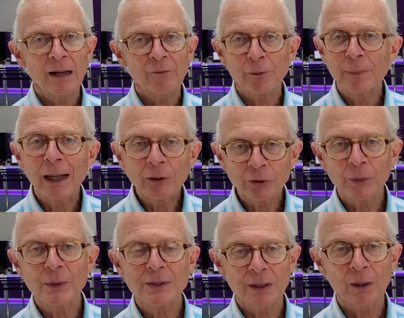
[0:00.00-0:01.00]
from an
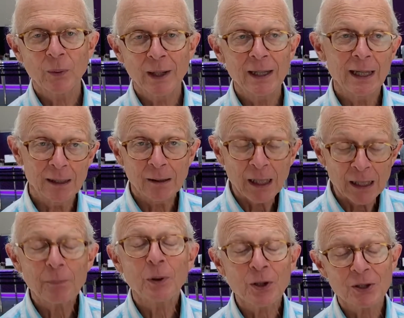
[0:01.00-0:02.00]
altruistic way and in a
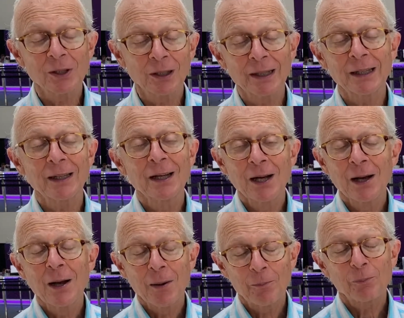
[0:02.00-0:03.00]
personally
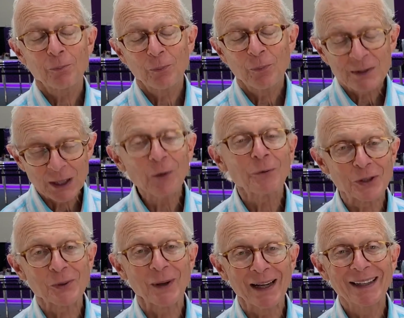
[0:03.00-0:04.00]
selfish
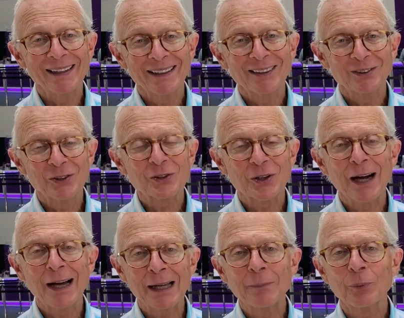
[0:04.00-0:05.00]
way to try
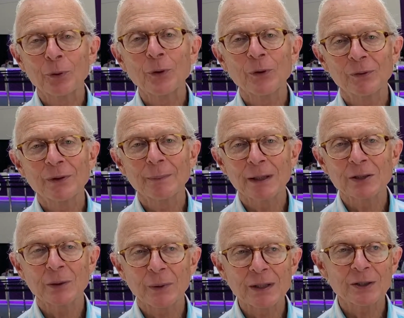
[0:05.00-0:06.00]
and improve dementia
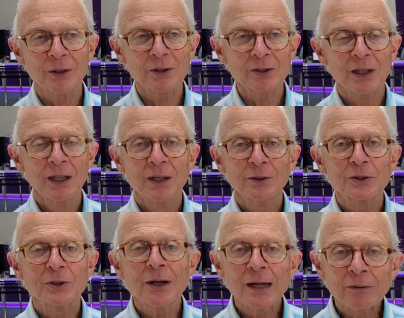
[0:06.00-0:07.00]
research, to
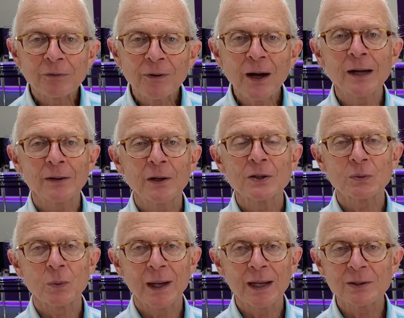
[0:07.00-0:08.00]
try and find those
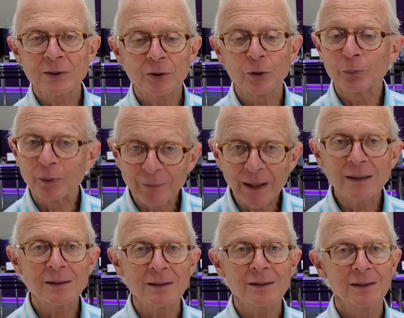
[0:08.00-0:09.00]
ways to prevent
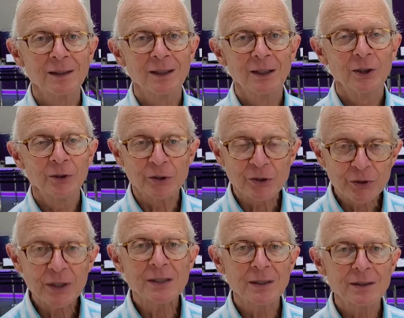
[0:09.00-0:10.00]
it, to
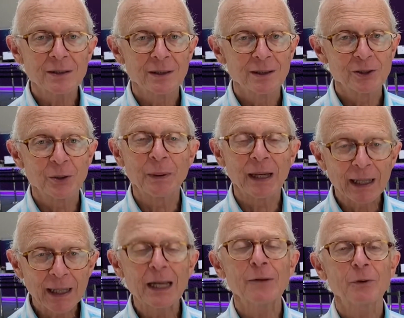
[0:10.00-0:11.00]
treat it, to better
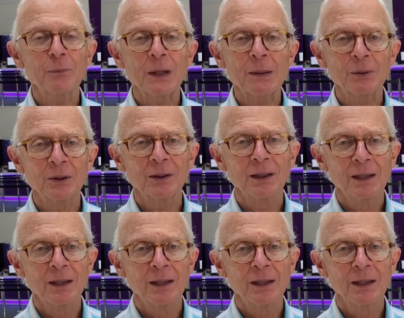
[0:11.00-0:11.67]
care for people.